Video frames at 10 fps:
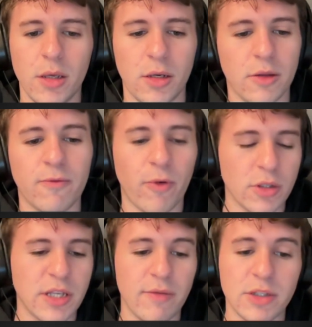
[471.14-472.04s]
You know, the
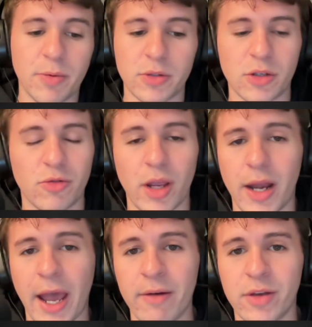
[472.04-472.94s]
front seven's supposed to
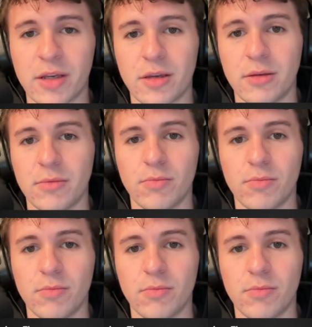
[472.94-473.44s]
create havoc,